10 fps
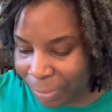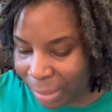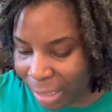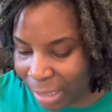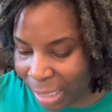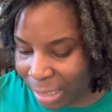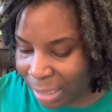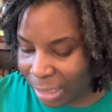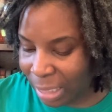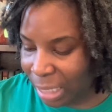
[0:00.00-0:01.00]
Let's
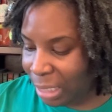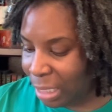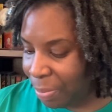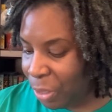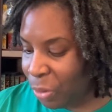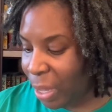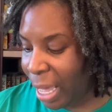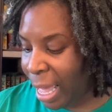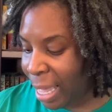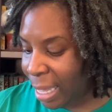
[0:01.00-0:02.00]
see,
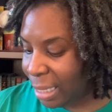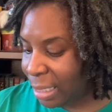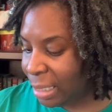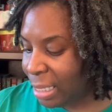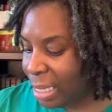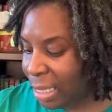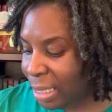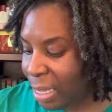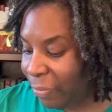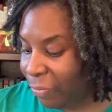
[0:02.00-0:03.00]
WX,
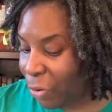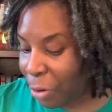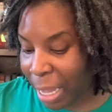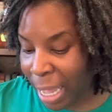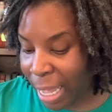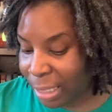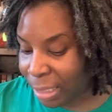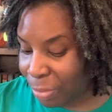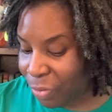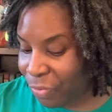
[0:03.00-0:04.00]
nothing for X,
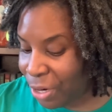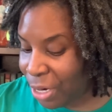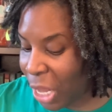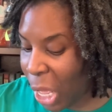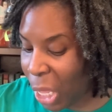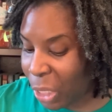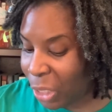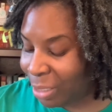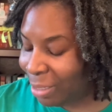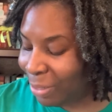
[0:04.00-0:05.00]
moving it along.